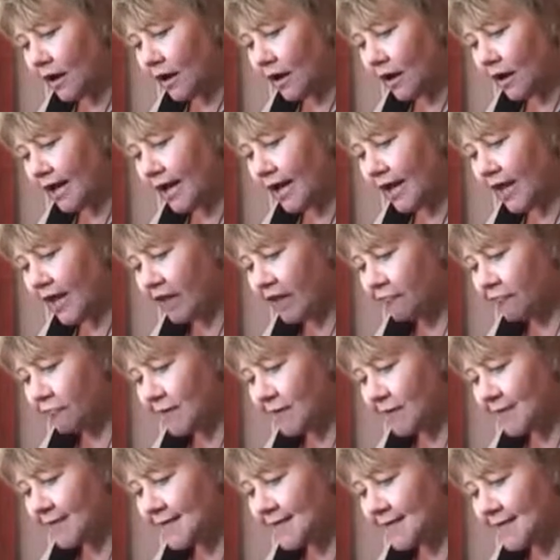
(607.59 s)
I have
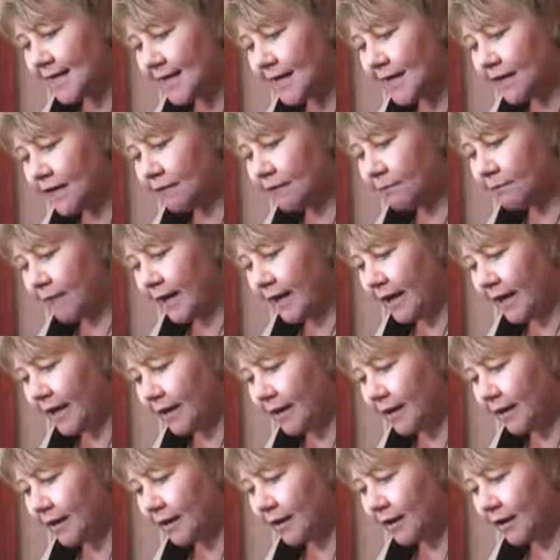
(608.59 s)
my sand
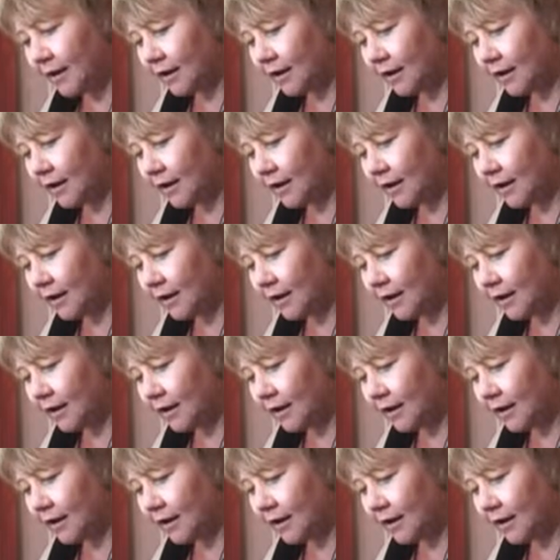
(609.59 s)
bank.